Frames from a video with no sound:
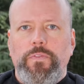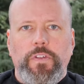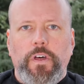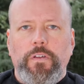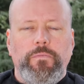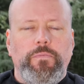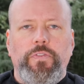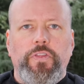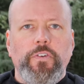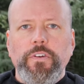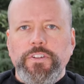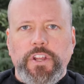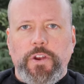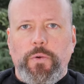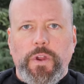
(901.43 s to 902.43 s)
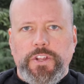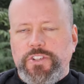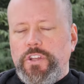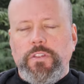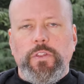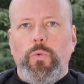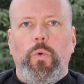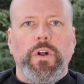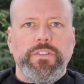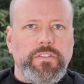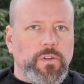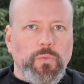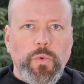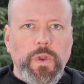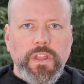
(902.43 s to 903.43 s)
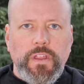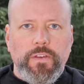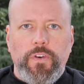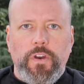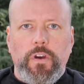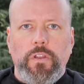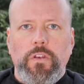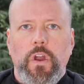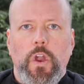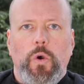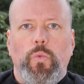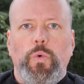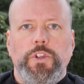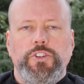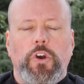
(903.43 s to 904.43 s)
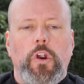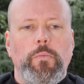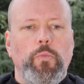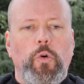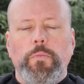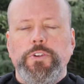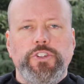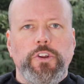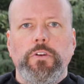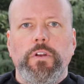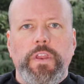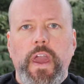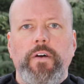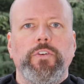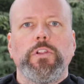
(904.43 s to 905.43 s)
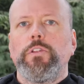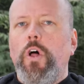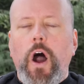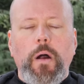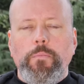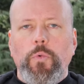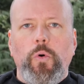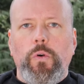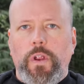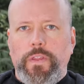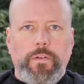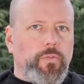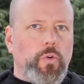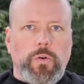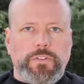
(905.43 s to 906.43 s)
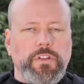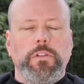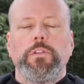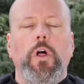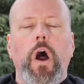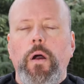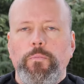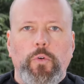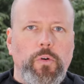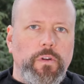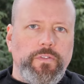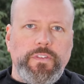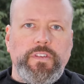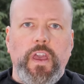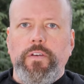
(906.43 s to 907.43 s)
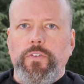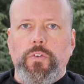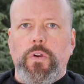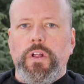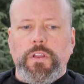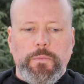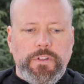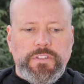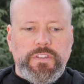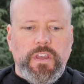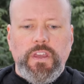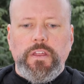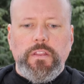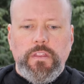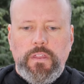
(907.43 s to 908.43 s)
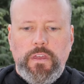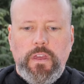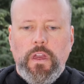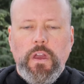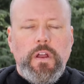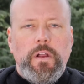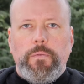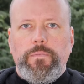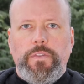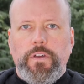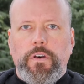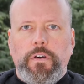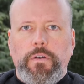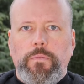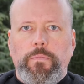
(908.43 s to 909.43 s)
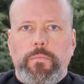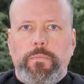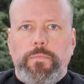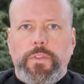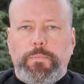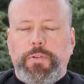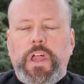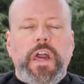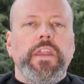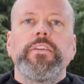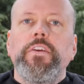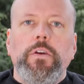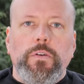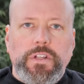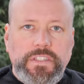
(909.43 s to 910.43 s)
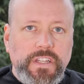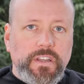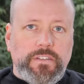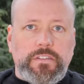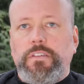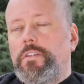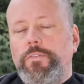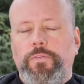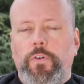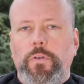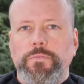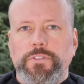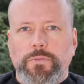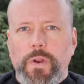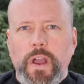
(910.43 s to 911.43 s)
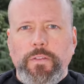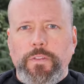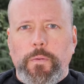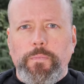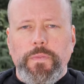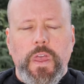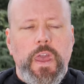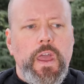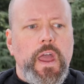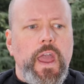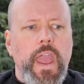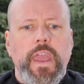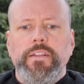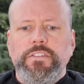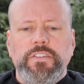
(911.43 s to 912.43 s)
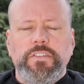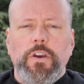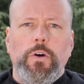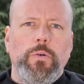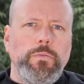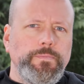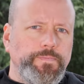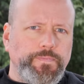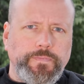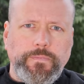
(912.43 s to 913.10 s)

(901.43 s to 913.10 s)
the third generation, the ones that we live on, which are more mature and have a lot more, and of course, a lot more of these heavier elements in the, the, the planetary disk that forms around them. And so,